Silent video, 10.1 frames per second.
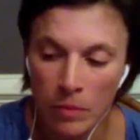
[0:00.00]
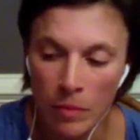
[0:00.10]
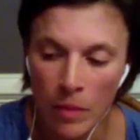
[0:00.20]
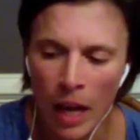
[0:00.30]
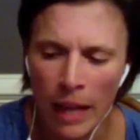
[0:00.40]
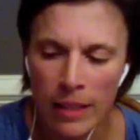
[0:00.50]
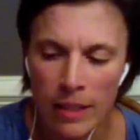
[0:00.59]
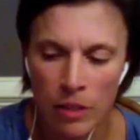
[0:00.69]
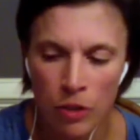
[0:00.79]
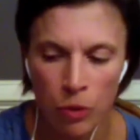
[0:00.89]
I
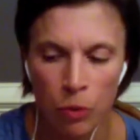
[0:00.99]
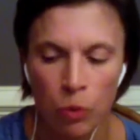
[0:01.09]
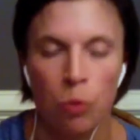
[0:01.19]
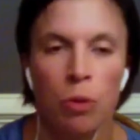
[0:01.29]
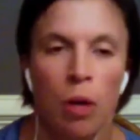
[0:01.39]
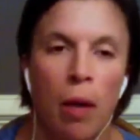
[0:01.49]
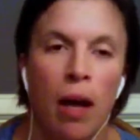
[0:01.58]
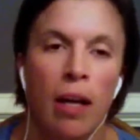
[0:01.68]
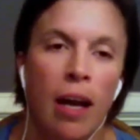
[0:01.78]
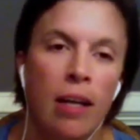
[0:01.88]
listened to a
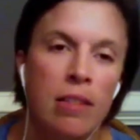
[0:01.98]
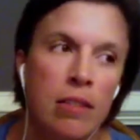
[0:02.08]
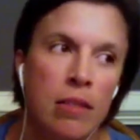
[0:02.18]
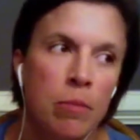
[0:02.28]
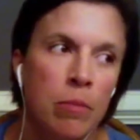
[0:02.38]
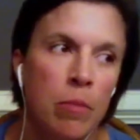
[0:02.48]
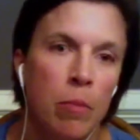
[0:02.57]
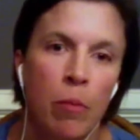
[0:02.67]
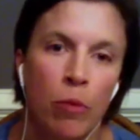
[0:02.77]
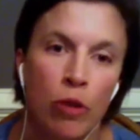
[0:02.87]
podcast,
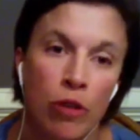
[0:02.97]
Ben Bergeron's